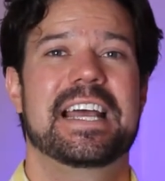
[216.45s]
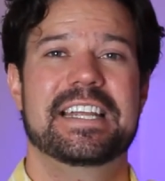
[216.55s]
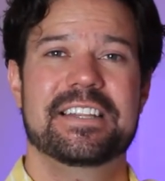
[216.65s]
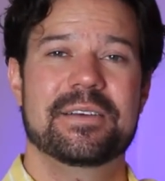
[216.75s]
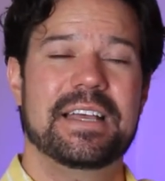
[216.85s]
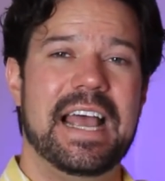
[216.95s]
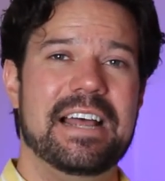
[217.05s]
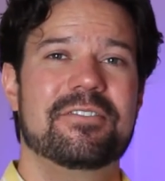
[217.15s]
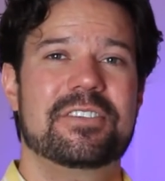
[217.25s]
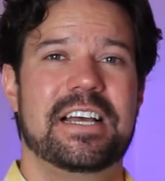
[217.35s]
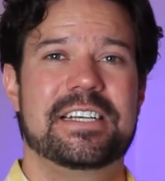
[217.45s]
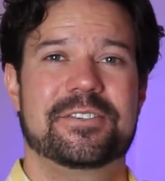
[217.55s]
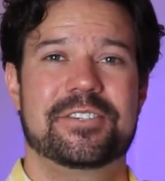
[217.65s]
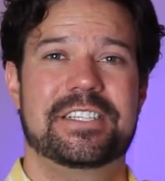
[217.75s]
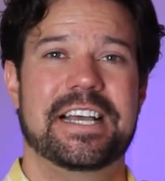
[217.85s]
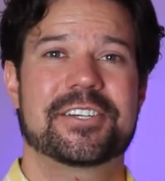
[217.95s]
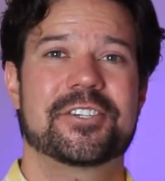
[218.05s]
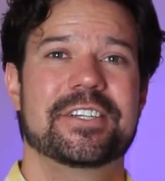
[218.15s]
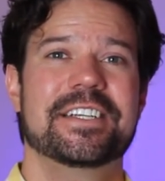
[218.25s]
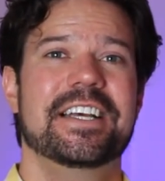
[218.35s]
and in the advertisers
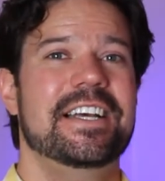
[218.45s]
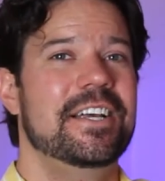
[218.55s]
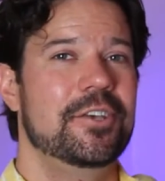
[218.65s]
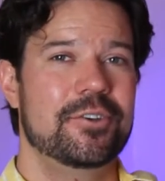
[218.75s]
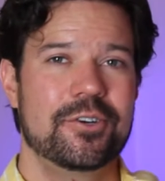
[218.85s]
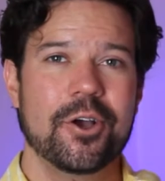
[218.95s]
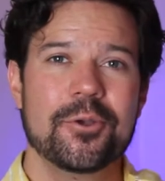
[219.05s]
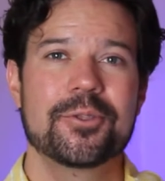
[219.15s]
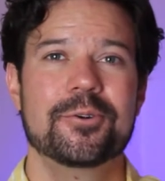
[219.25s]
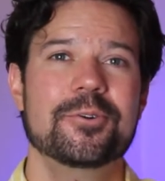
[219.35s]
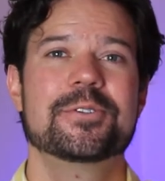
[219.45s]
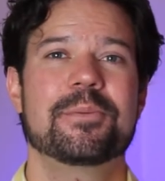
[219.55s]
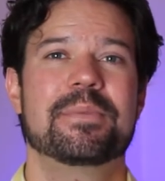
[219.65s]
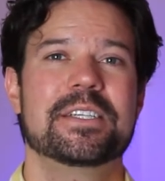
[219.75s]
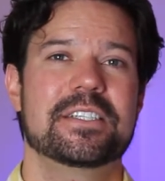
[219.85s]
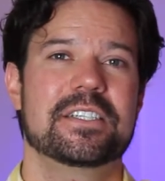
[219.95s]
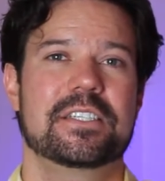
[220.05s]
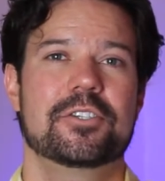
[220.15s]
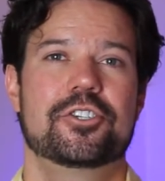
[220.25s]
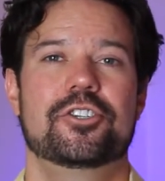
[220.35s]
section, you can go through as a
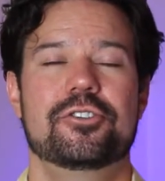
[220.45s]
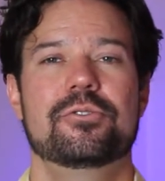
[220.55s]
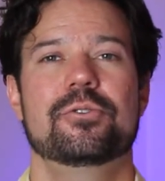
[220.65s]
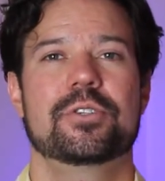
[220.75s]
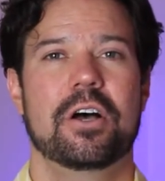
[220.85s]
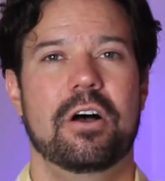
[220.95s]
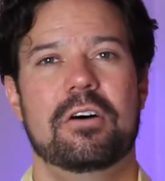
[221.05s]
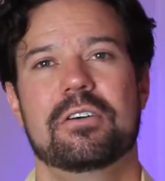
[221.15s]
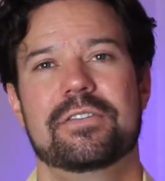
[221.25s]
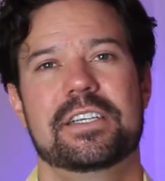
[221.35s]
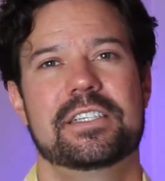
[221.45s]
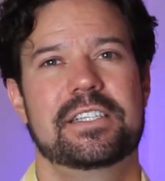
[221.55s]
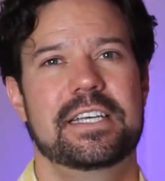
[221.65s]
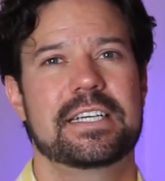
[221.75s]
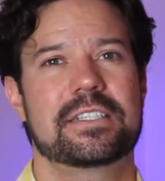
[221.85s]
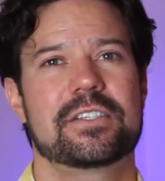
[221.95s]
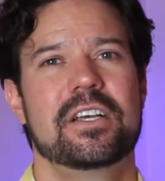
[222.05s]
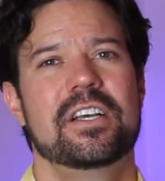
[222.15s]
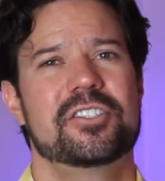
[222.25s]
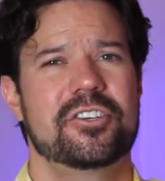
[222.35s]
business and choose all of these things.
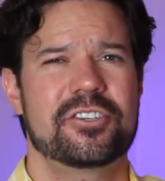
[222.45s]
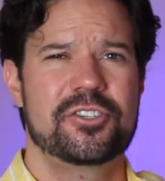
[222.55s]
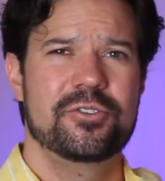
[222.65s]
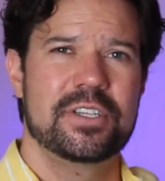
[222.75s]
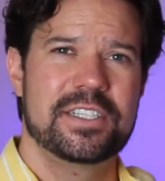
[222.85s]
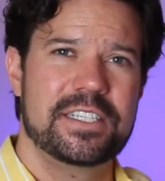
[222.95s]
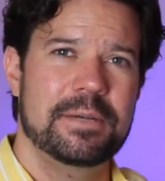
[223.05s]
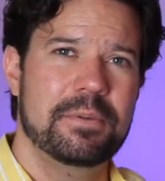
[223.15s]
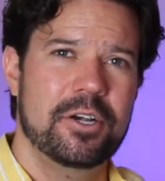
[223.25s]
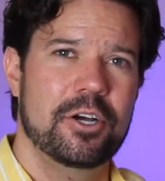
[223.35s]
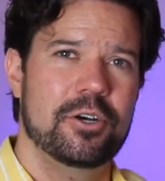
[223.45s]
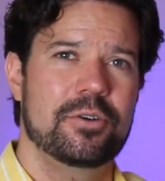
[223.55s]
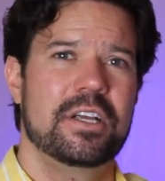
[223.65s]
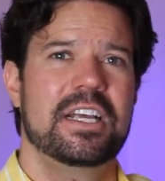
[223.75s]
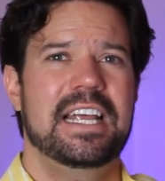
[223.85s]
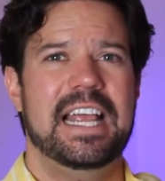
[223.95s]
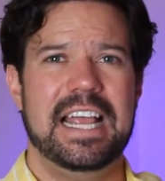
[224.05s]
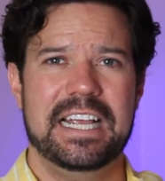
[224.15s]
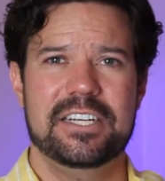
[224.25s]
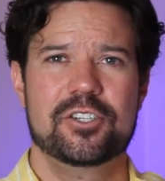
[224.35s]
So you can choose a zip code,
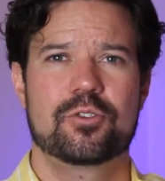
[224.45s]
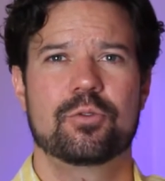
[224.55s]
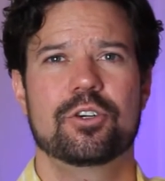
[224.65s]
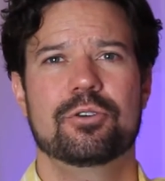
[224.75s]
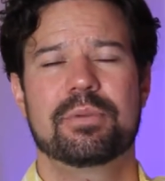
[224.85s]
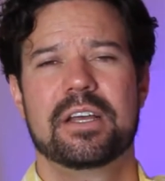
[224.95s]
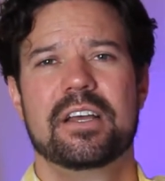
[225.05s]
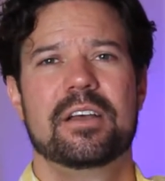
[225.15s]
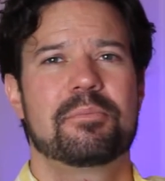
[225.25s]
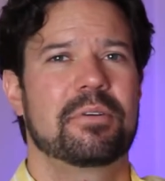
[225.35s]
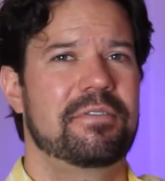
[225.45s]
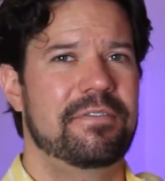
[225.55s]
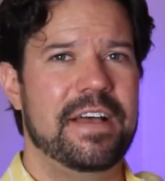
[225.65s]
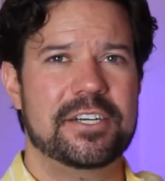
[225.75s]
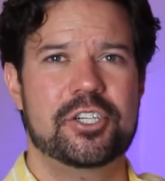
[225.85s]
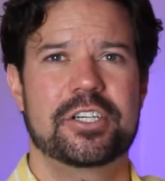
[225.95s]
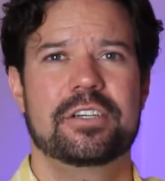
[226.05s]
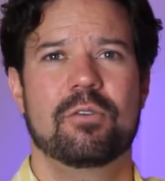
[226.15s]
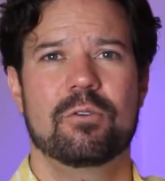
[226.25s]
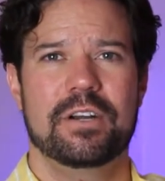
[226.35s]
age group,
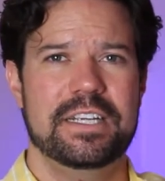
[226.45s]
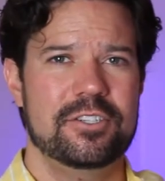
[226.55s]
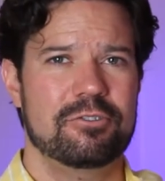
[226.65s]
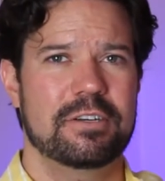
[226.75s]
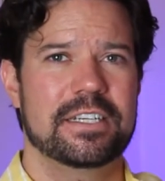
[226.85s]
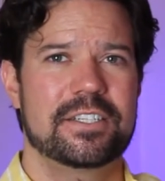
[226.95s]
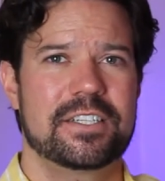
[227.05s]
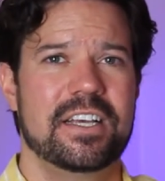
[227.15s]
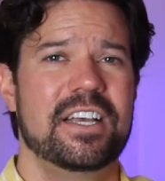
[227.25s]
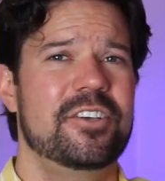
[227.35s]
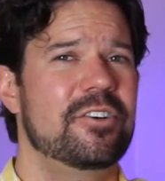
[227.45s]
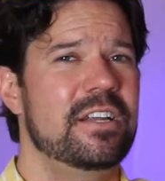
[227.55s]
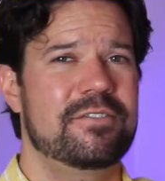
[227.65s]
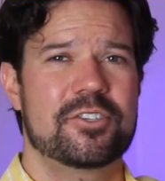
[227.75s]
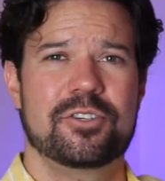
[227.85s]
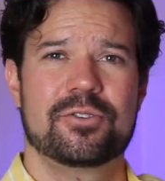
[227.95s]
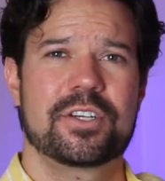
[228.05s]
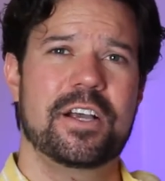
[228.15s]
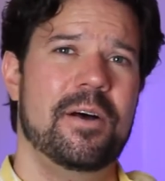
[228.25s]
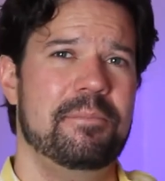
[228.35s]
profession, or interest. You can even choose
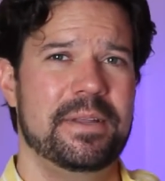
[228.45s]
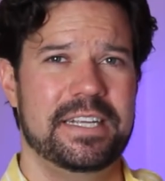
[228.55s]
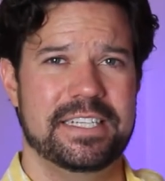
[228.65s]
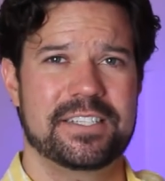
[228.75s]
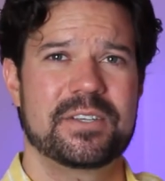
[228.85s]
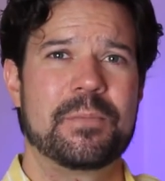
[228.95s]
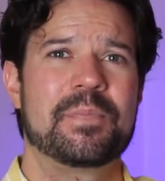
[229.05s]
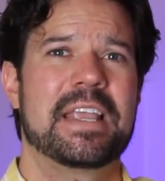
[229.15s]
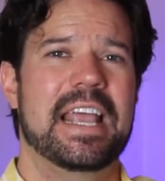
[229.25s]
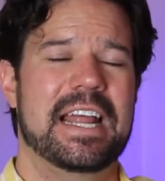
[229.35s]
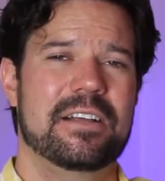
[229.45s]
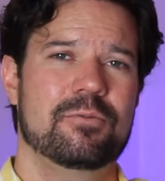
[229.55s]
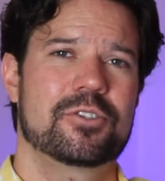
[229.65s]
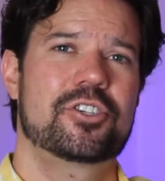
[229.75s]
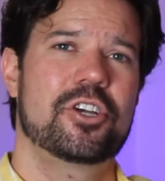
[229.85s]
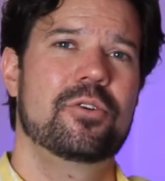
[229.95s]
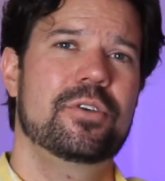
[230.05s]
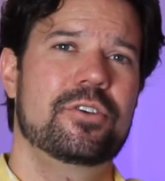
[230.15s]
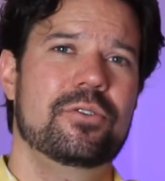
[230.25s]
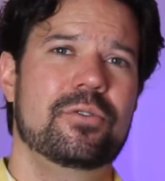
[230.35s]
companies, and it will show
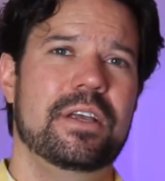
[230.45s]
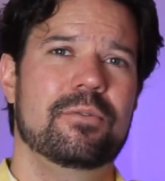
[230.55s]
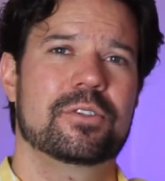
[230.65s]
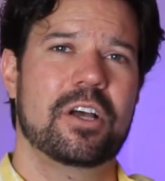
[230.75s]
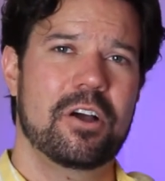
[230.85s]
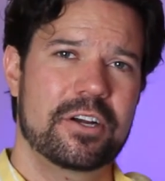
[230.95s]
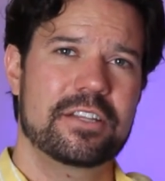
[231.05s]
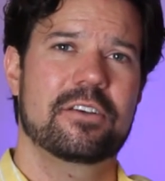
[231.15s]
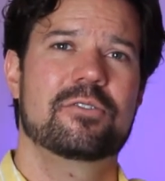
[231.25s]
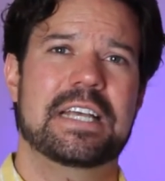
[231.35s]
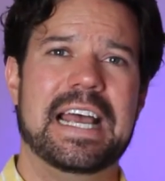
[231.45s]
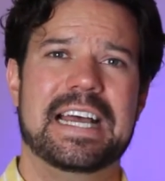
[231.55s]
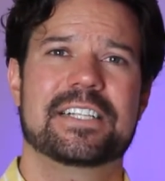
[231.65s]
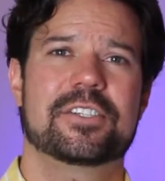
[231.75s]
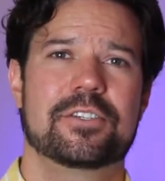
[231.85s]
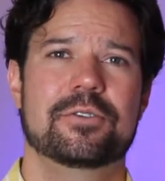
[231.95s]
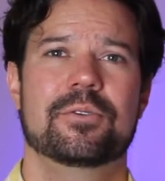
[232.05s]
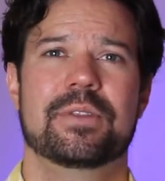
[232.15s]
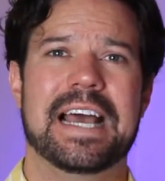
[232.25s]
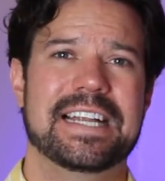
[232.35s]
you, it will target those ads
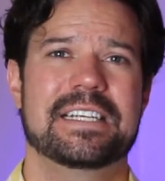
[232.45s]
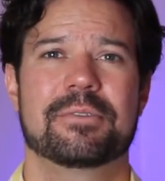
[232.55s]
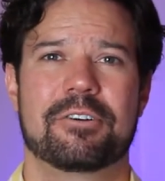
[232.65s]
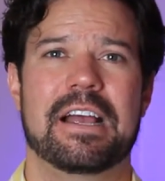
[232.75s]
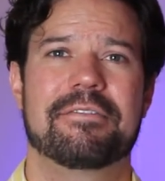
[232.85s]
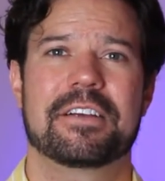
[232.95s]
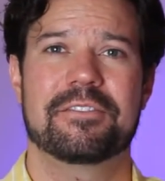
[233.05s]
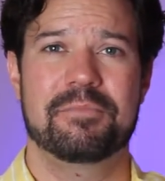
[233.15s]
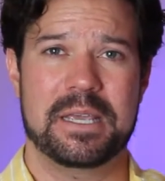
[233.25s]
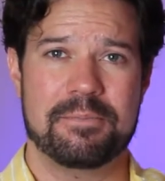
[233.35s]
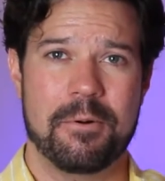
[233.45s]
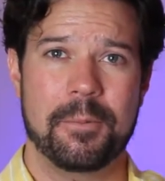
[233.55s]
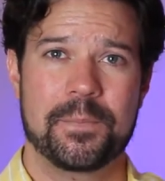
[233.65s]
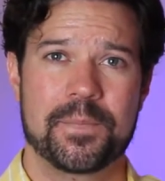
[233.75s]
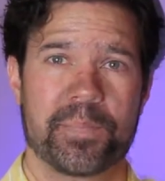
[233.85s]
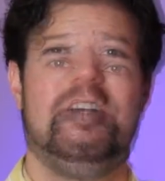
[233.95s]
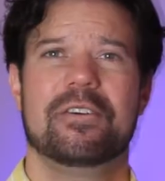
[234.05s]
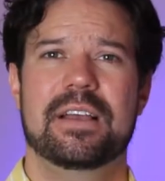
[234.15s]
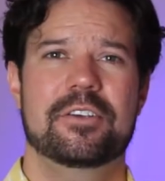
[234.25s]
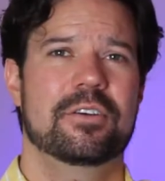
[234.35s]
to that demographic of people.
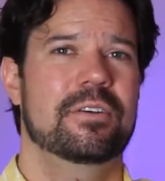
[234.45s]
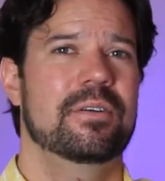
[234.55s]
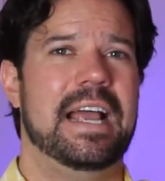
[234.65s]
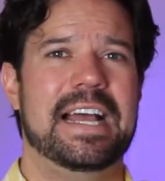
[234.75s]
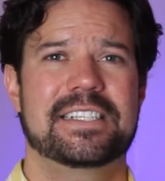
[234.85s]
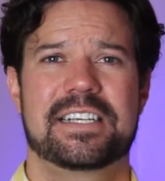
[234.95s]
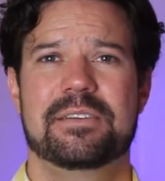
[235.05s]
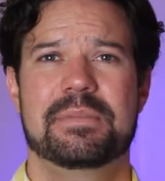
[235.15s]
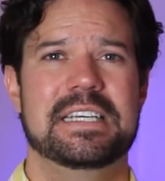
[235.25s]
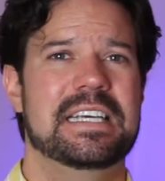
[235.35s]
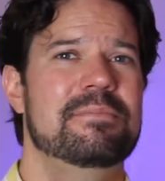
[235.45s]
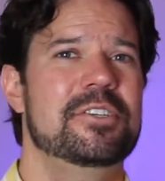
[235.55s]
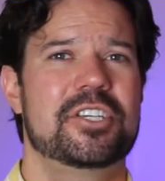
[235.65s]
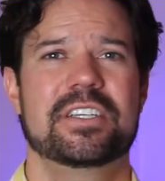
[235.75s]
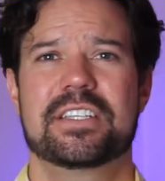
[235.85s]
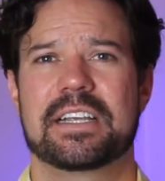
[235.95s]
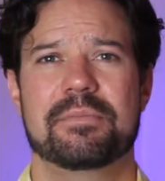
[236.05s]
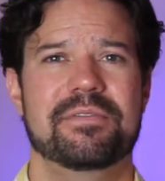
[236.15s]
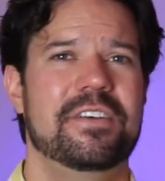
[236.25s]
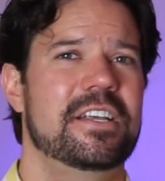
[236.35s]
Your, your ads can be images, they can
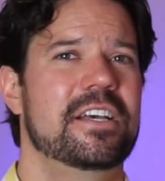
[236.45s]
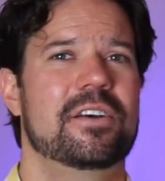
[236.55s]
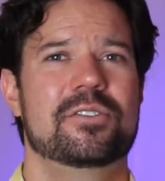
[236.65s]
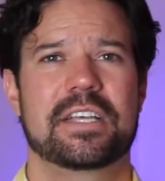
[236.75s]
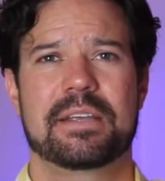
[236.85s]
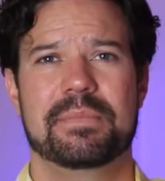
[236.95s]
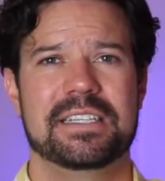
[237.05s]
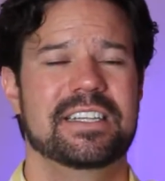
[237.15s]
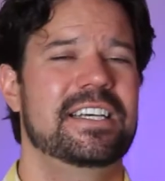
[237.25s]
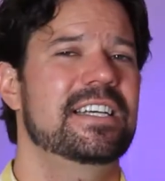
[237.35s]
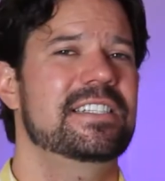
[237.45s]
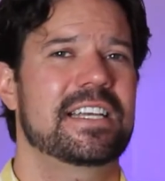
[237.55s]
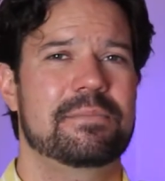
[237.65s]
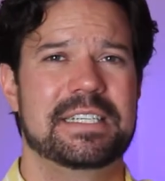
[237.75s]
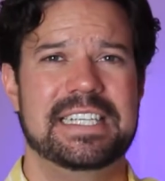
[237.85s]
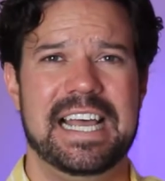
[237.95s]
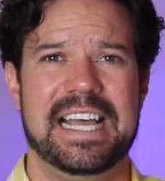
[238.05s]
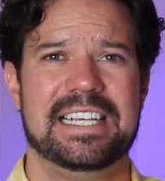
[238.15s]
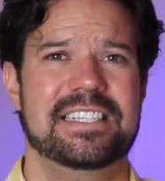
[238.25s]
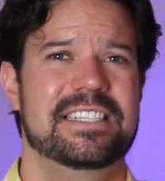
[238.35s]
be videos, they can be links, they can be
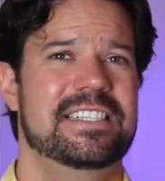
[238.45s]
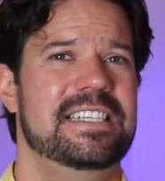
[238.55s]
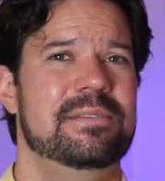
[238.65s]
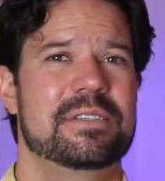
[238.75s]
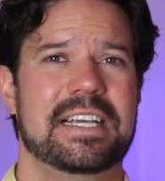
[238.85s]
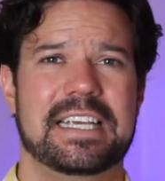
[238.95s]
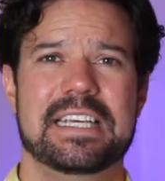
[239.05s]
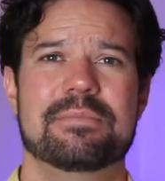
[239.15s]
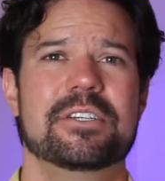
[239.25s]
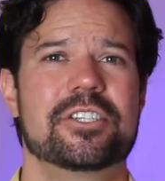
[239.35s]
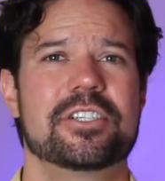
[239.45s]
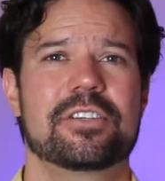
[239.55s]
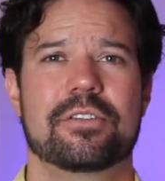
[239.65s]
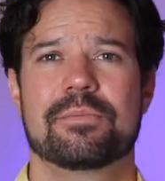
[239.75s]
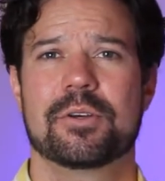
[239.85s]
text. It seems like images are the